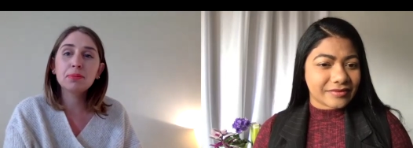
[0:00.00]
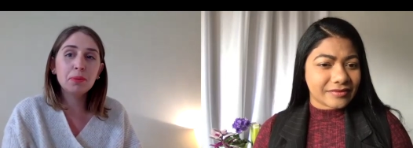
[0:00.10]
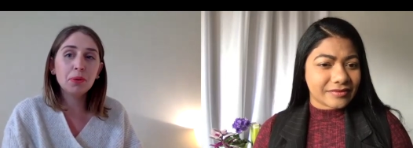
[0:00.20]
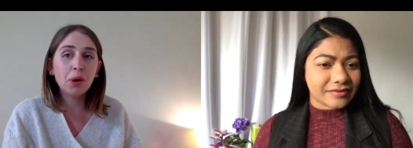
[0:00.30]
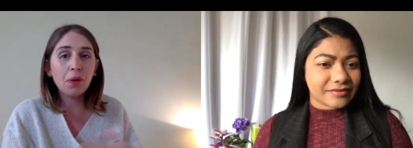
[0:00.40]

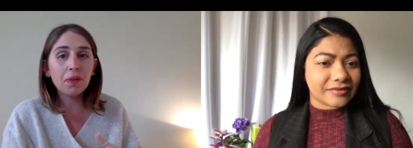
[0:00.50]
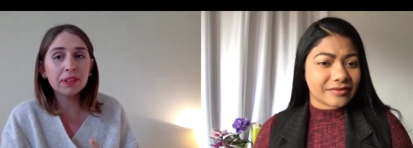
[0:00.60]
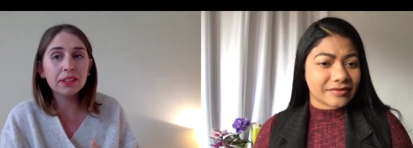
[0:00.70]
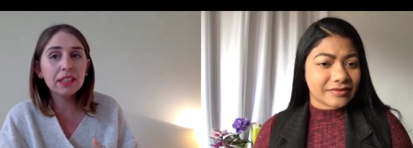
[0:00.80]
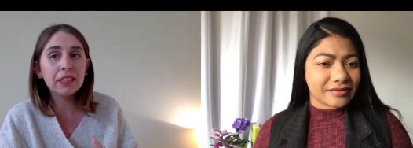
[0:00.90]
Speaker 1: people go
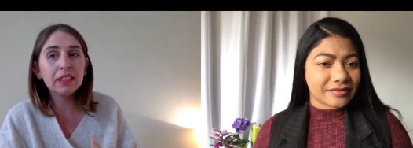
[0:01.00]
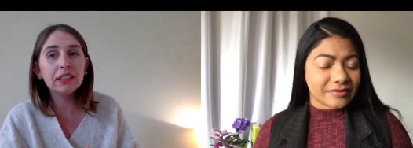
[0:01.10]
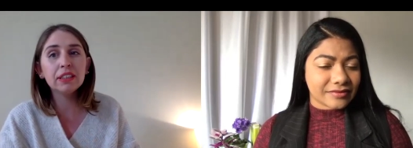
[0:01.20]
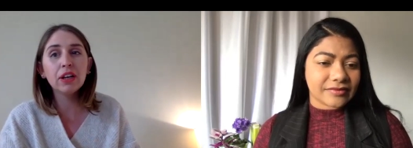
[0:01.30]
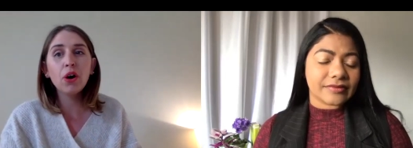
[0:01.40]

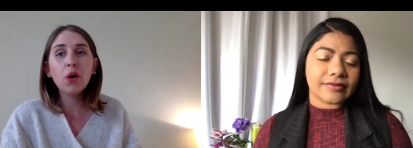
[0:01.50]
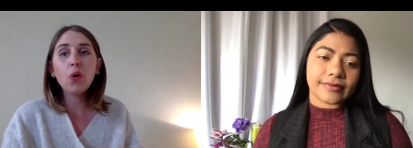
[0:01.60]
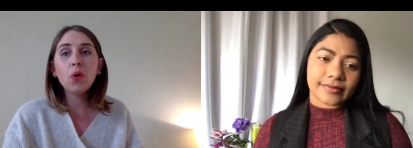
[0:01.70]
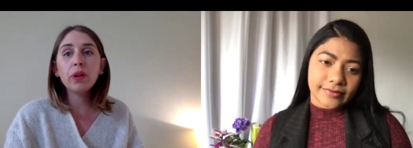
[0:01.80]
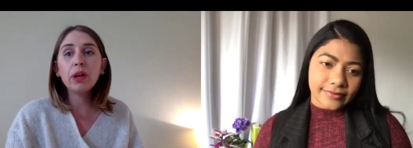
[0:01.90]
overseas
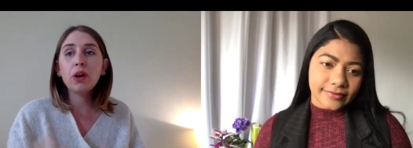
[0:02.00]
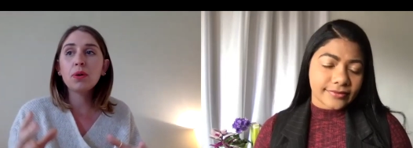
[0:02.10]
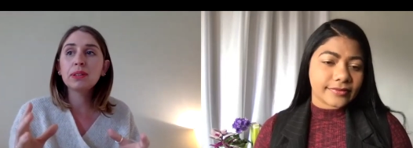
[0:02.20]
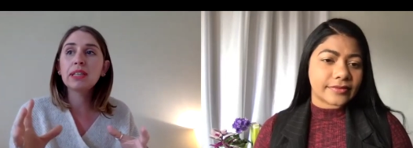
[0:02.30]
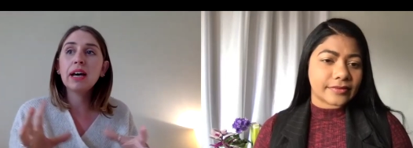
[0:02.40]
or they
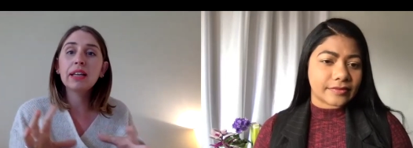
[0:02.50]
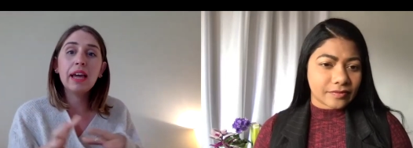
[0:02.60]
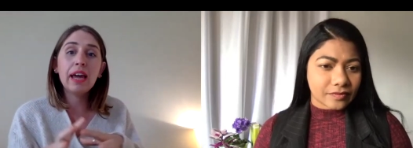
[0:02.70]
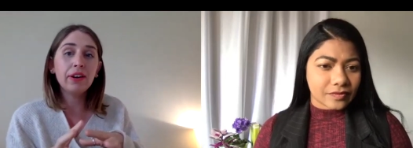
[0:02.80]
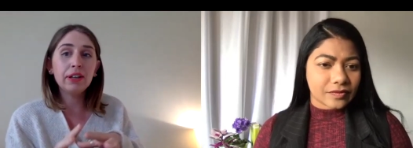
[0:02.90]
go into
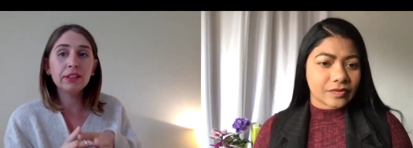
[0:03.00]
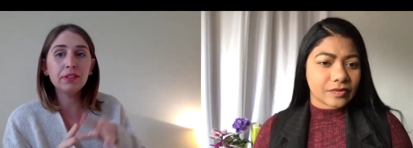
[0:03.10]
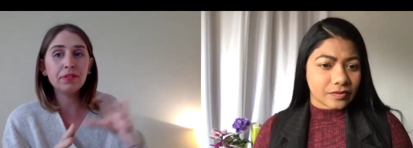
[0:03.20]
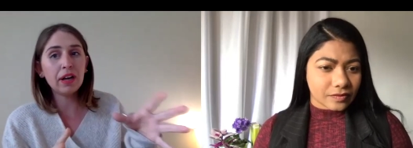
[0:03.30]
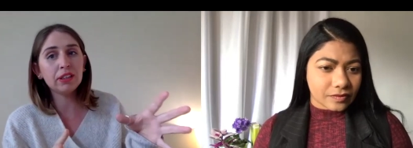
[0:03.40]
other areas
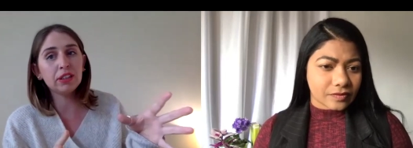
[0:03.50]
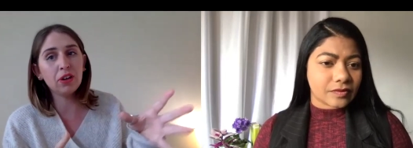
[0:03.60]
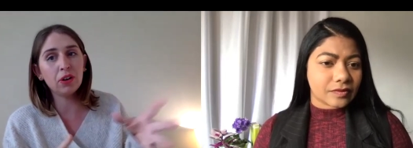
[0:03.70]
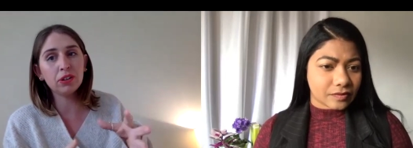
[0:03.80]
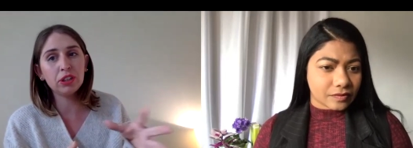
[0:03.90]
of
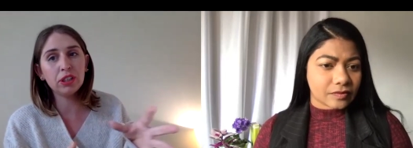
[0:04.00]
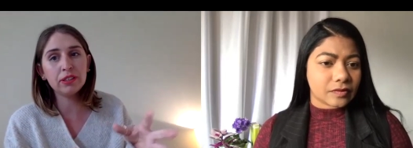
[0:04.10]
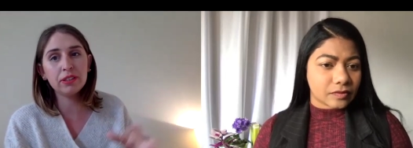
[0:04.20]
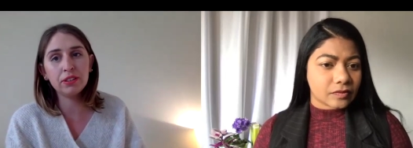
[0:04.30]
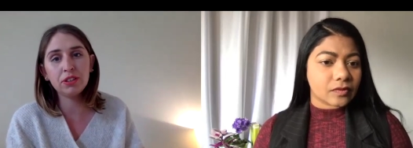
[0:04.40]
fashion, not
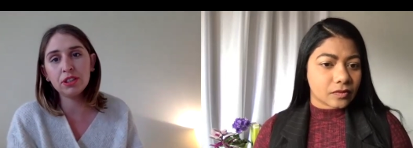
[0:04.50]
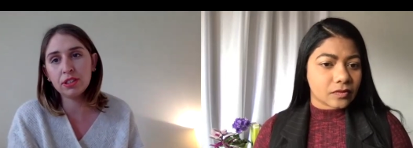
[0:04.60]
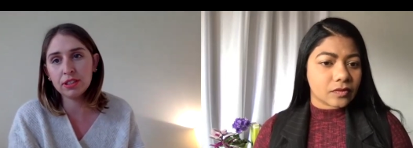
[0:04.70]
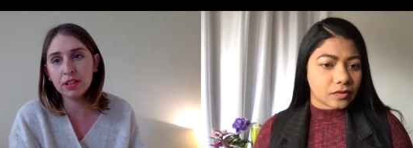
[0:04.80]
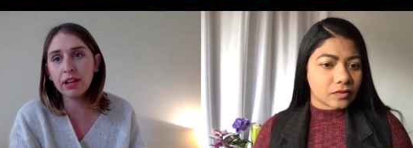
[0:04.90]
just
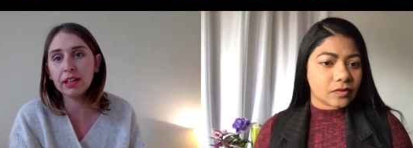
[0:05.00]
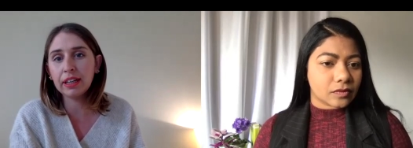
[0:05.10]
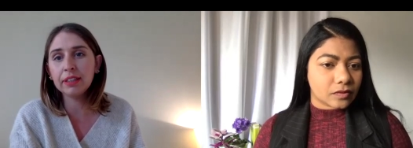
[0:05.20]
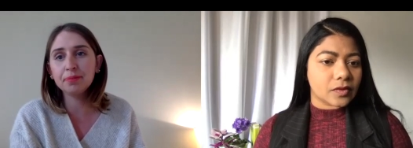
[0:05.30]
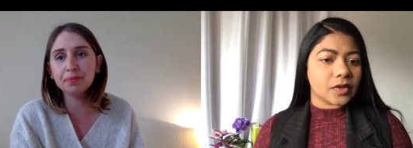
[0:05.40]

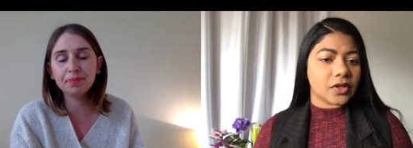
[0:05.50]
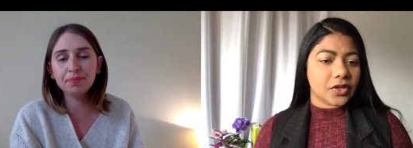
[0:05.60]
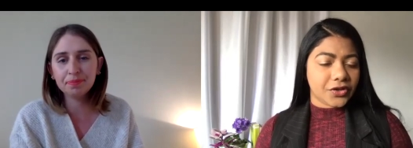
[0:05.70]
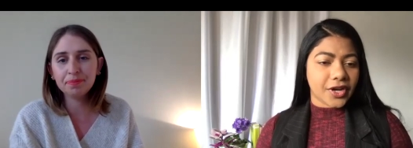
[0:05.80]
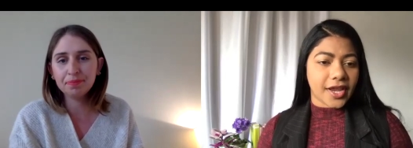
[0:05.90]
designing.
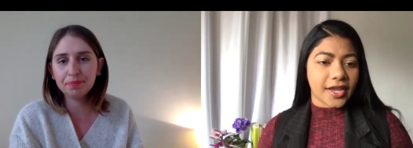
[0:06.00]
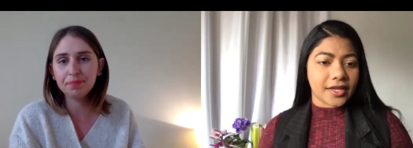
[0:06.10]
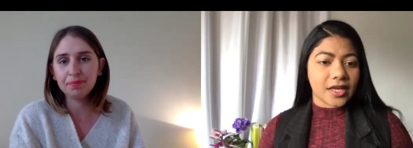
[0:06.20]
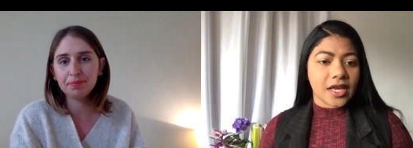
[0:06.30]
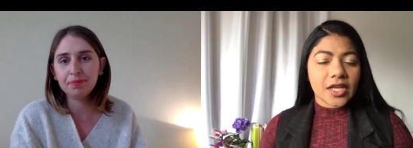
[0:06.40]

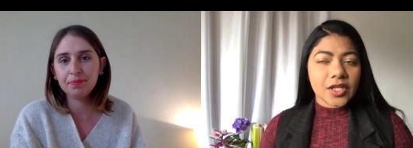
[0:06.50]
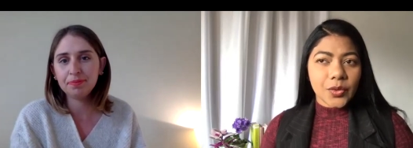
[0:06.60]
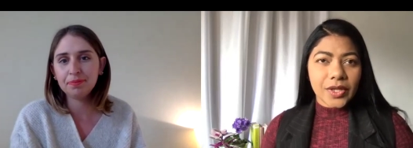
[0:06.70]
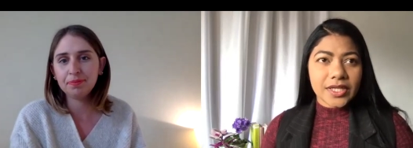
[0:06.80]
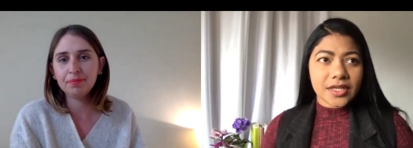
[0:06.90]
Speaker 2: Right.
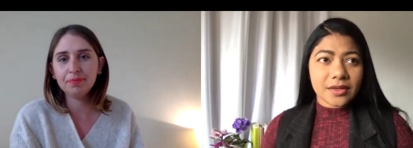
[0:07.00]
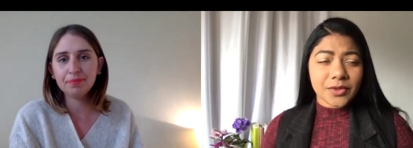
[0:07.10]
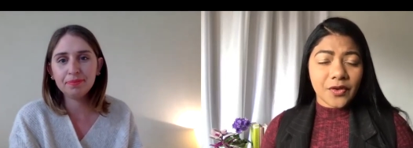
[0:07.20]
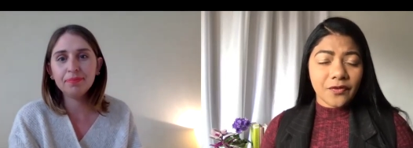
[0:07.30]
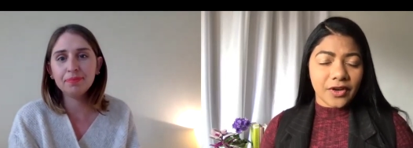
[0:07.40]
So in
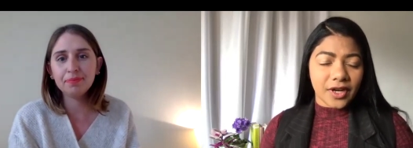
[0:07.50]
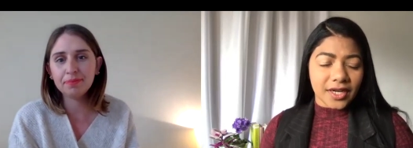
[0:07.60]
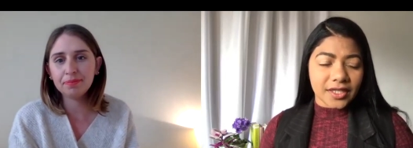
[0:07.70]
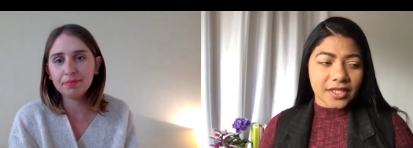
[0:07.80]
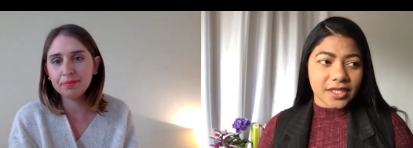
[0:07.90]
terms of
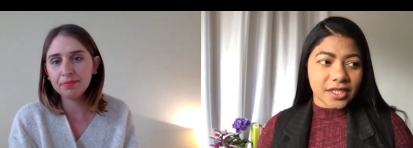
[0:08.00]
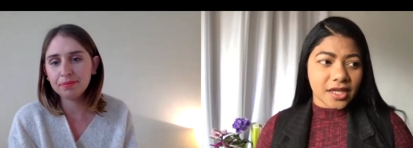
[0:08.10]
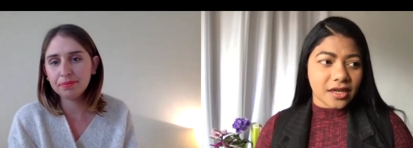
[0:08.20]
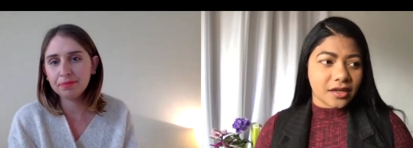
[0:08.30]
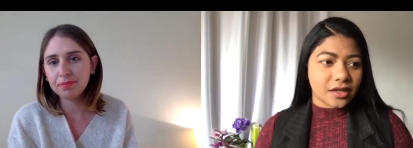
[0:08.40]

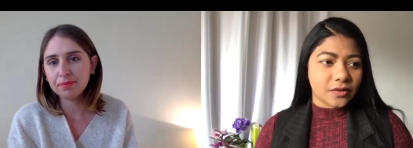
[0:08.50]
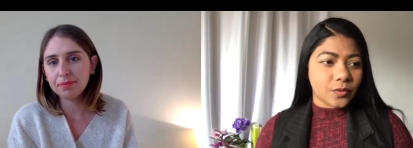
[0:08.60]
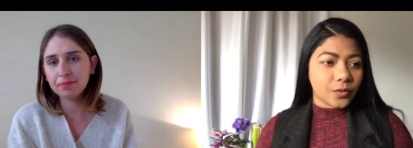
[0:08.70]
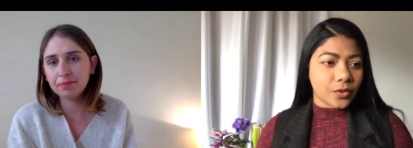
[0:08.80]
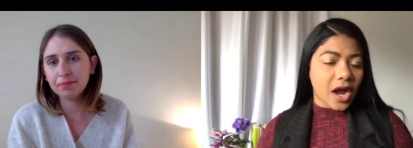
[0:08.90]
London,
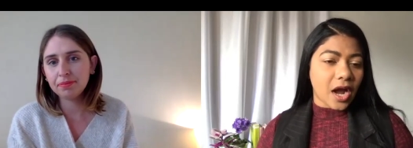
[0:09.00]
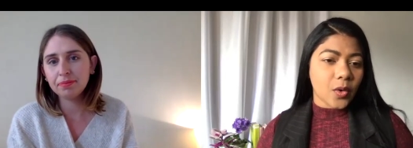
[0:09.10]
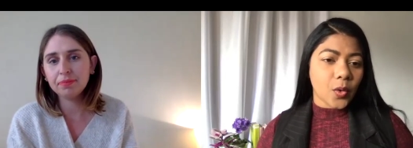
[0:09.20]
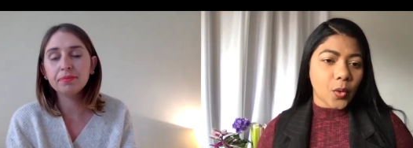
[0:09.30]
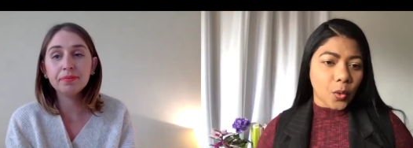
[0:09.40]

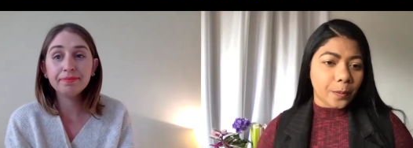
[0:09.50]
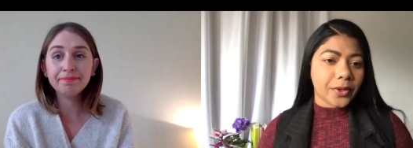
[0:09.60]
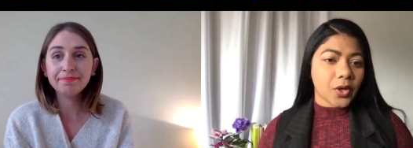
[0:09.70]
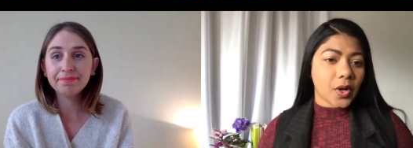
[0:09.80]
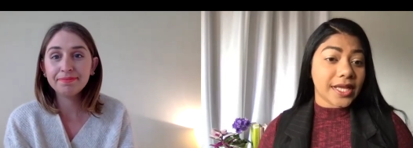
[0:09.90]
how
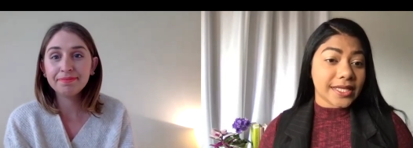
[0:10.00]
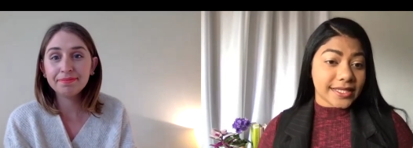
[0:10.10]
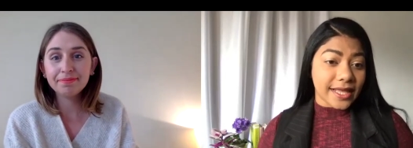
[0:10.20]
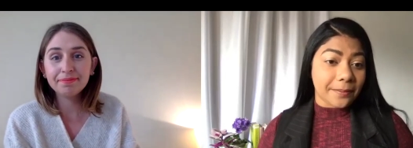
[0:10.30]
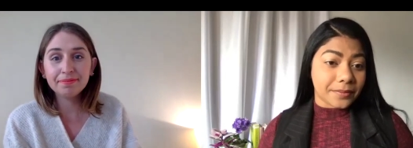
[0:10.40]
open or
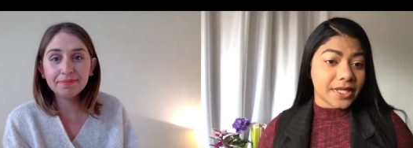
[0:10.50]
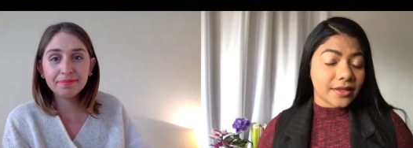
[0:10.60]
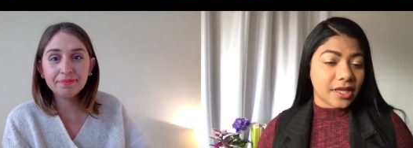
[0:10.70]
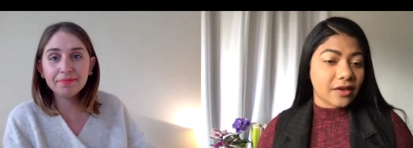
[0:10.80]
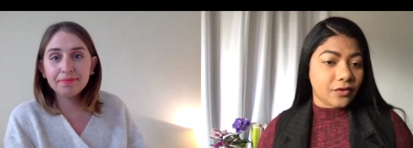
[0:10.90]

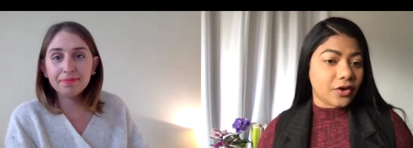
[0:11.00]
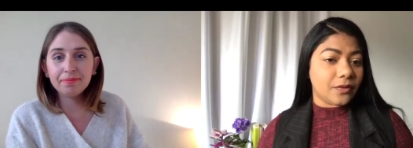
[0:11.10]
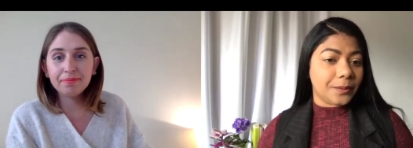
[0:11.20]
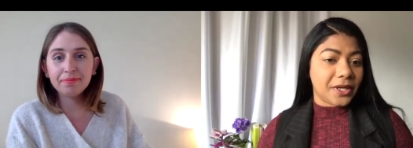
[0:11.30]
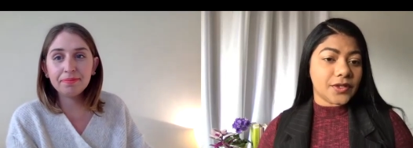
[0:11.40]
accepting they
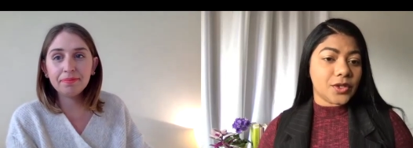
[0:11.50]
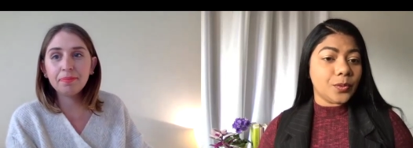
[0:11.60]
were, because you